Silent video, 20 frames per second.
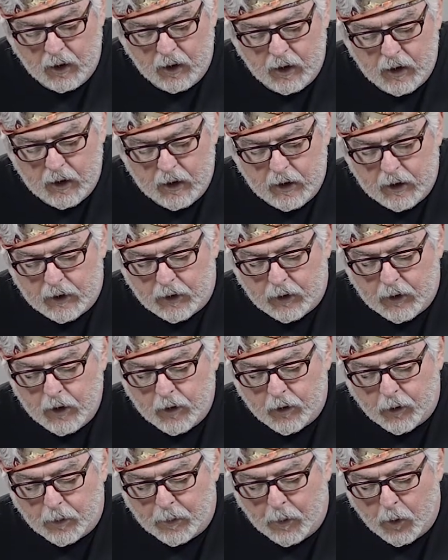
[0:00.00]
And at
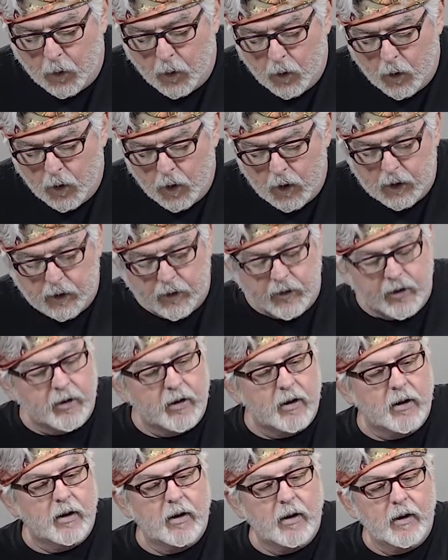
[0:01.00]
this point,
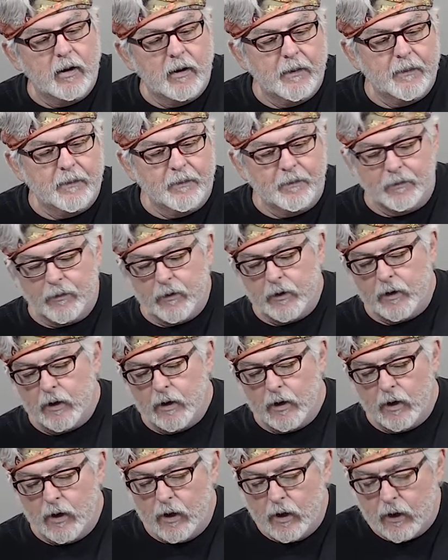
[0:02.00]

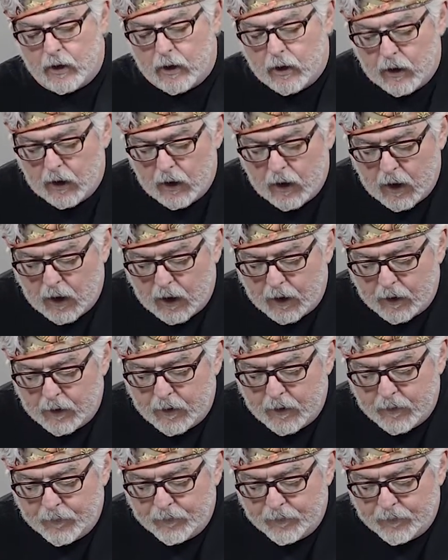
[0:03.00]
again,